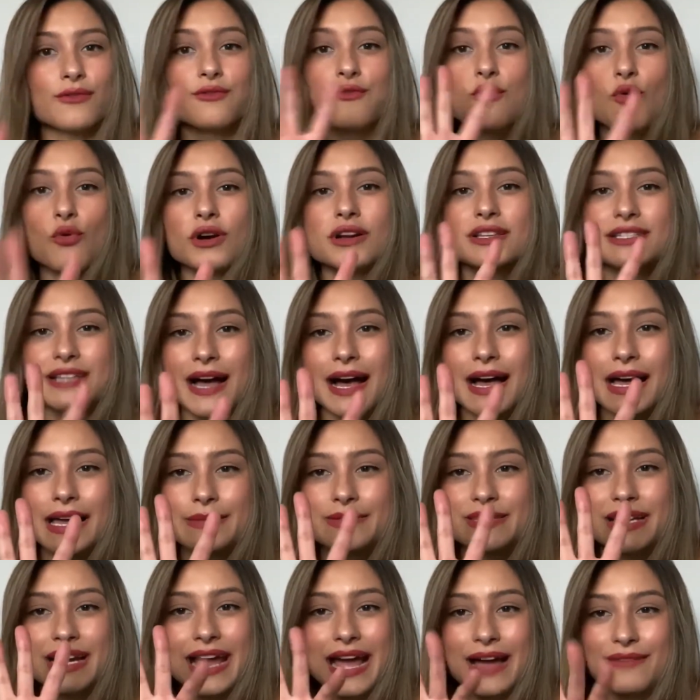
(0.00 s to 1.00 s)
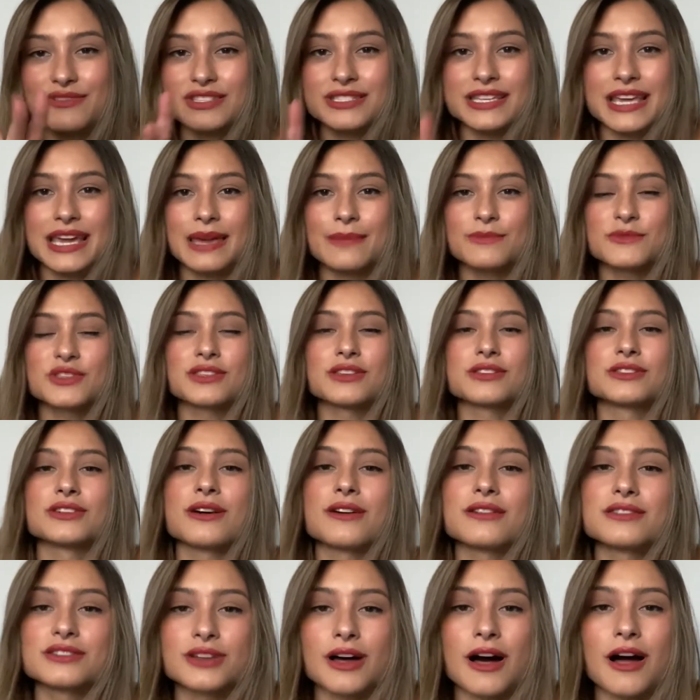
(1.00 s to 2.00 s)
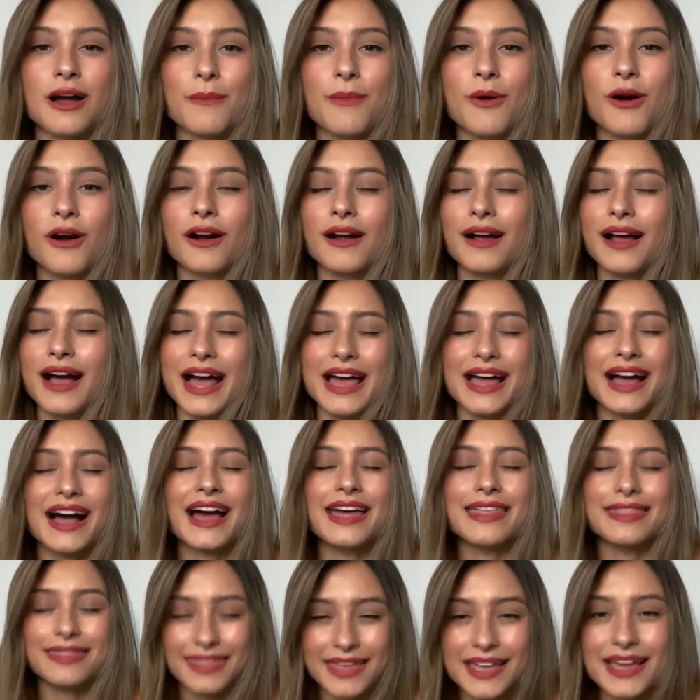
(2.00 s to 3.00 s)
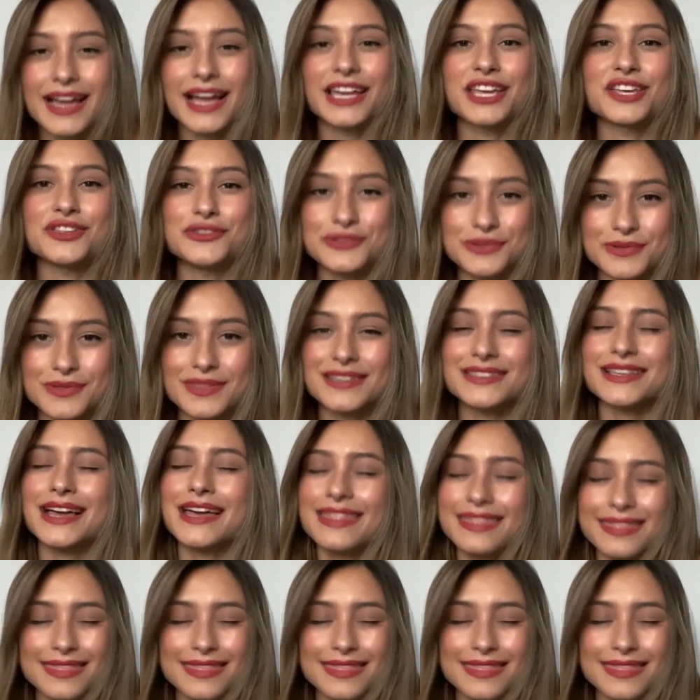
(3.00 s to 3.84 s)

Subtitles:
4 times that I have to take him to the dog park, I think I can do this.